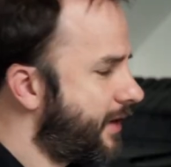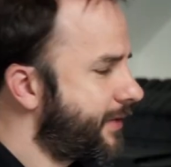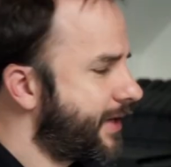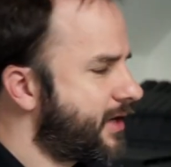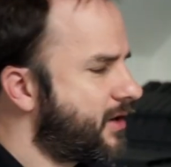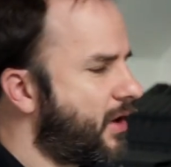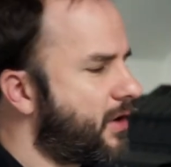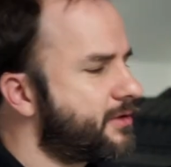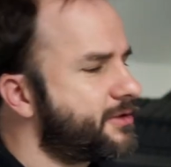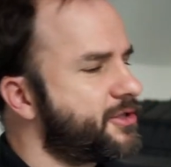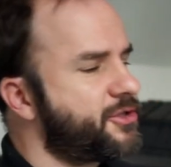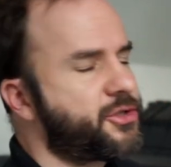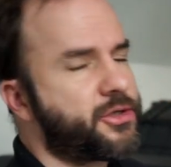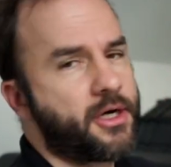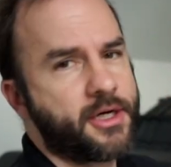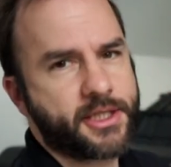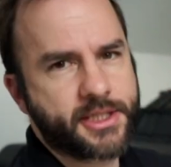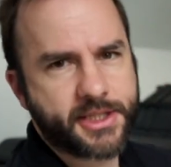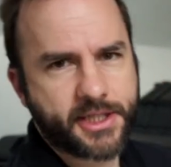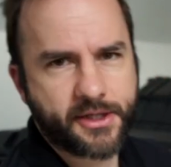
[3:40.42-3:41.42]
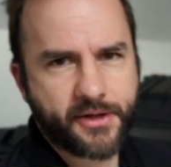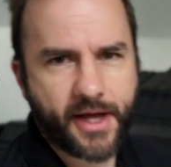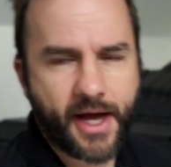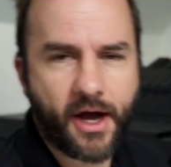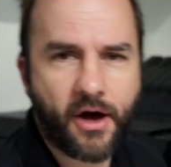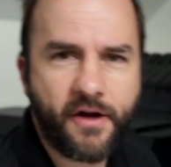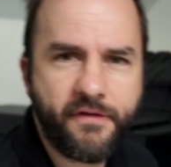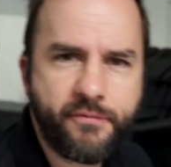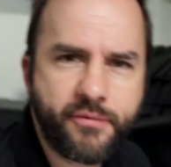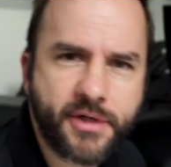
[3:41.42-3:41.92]
Now in contrast to
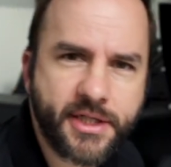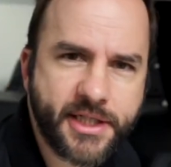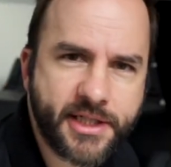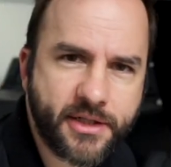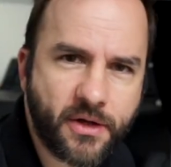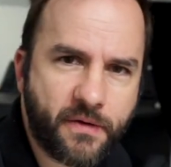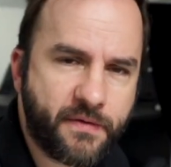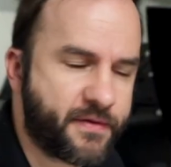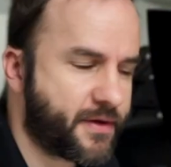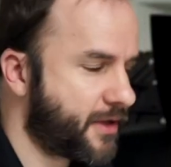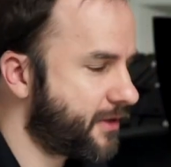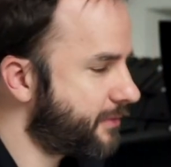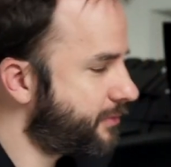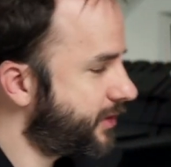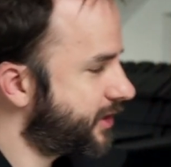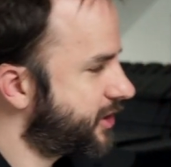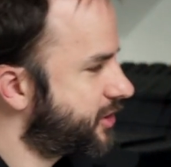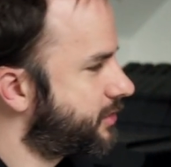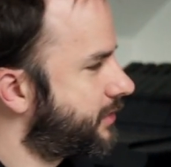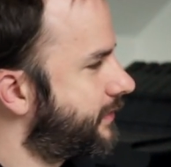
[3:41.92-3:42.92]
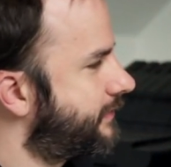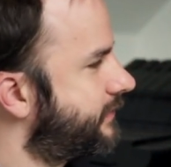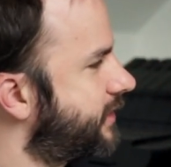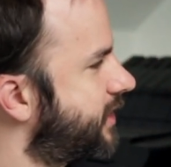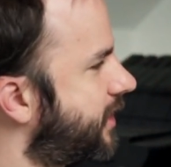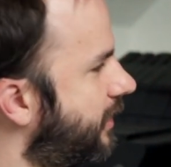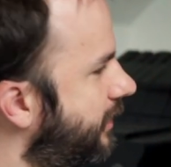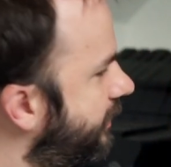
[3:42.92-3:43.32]
that, I've printed off another picture of a